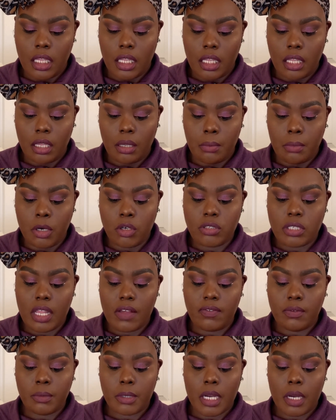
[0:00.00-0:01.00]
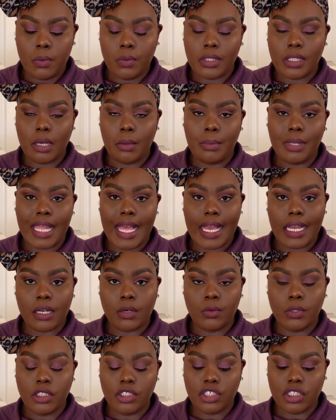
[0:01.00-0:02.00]
Most of them come with a black
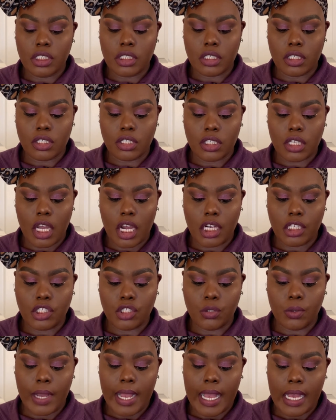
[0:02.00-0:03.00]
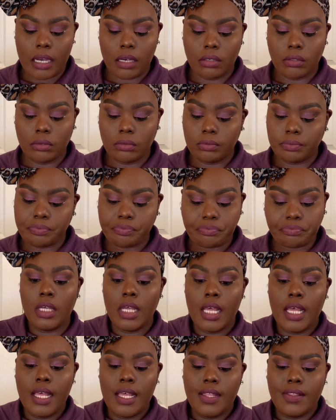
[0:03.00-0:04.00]
one just to start you out.
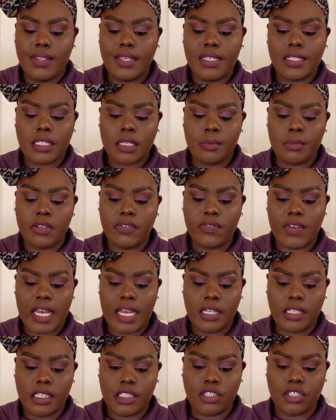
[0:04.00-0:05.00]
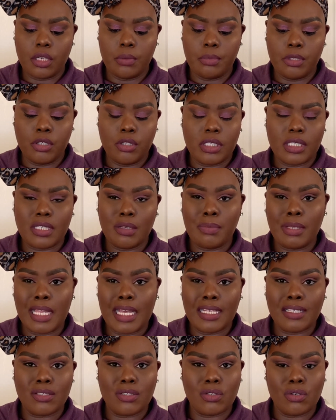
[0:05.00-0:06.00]
These can be found at your beauty
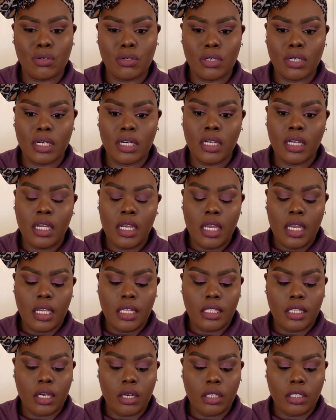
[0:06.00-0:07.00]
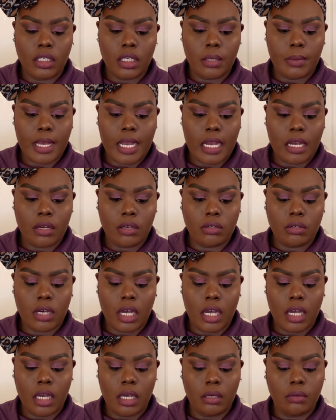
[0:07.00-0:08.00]
supply store. They're only
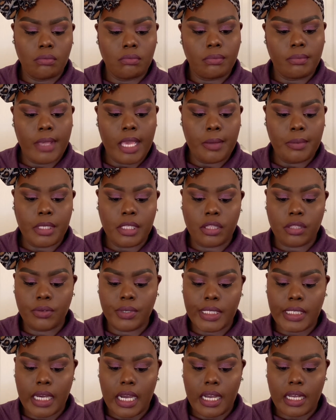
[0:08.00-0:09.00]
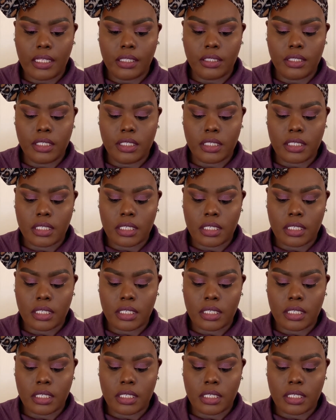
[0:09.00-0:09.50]
about maybe $3.